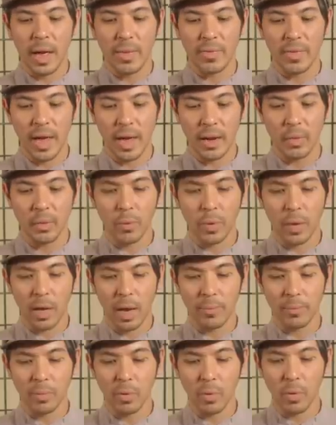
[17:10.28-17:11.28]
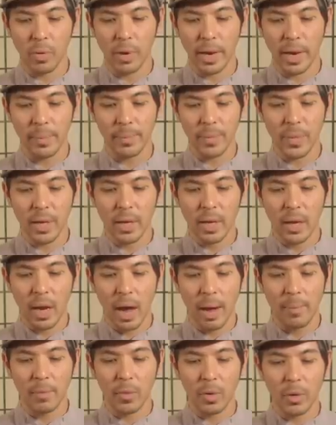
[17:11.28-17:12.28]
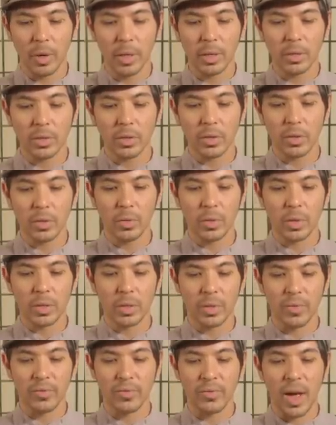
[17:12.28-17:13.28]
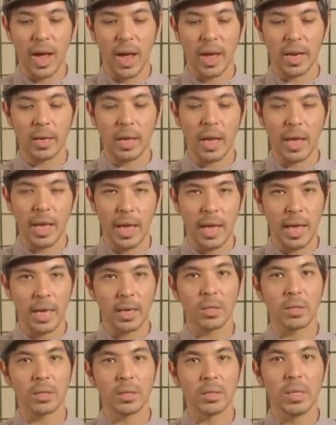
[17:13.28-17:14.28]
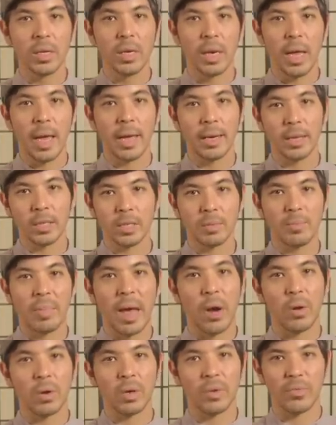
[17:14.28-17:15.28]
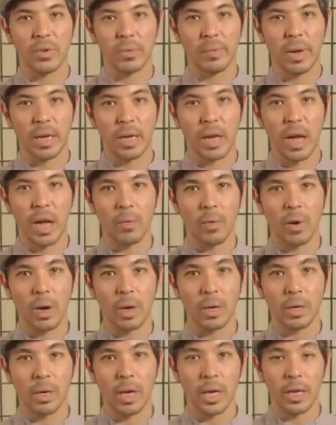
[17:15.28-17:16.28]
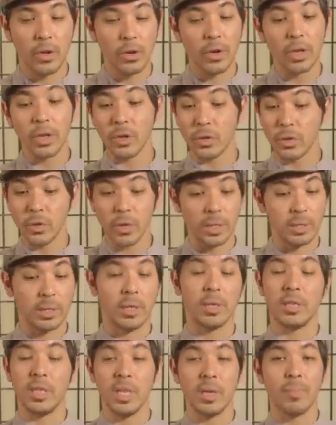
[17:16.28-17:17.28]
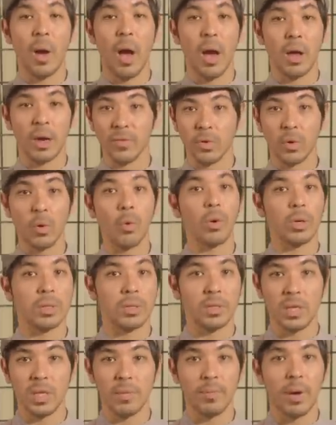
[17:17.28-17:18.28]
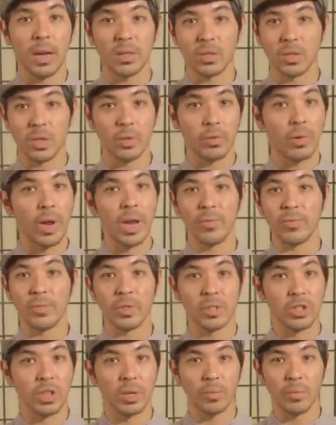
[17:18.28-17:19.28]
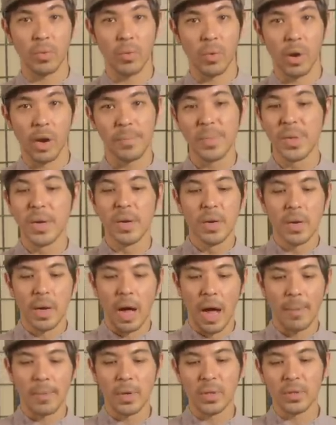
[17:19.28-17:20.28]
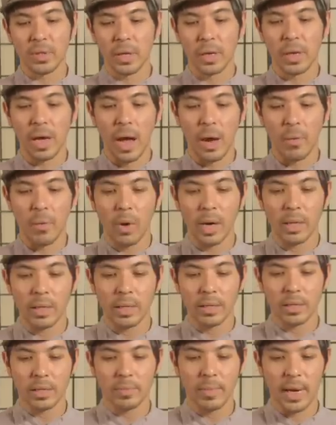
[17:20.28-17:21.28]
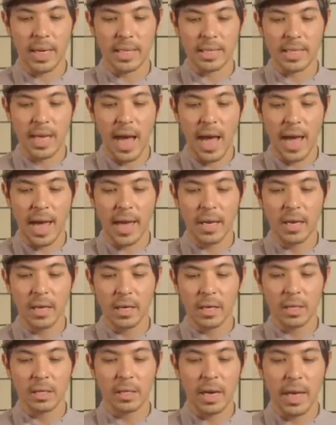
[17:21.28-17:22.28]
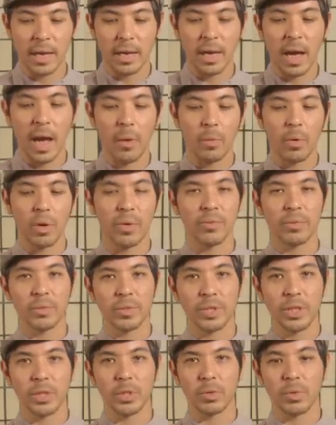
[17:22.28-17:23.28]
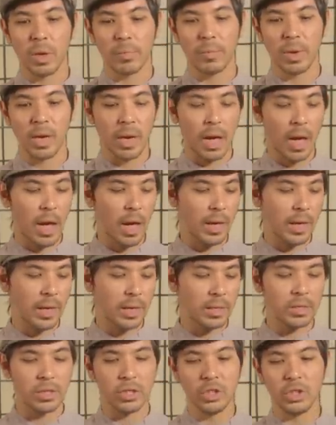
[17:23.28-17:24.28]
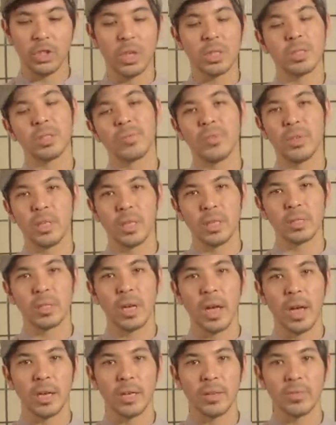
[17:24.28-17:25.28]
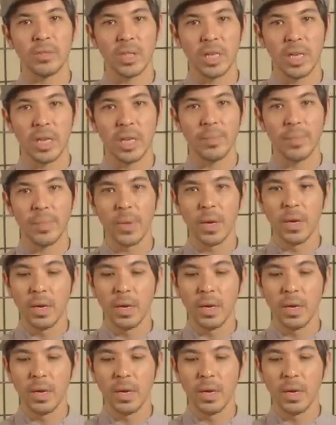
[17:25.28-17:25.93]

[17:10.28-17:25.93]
And then when I'm pouring, I'm going to define a handle and a spout for my gaiwan. And you can do this in a teapot, of course. Teapots are great for shengpu'er. I'm using a gaiwan. This is my dai clay gaiwan from Xishuangbanna. It is just for this kind of tea.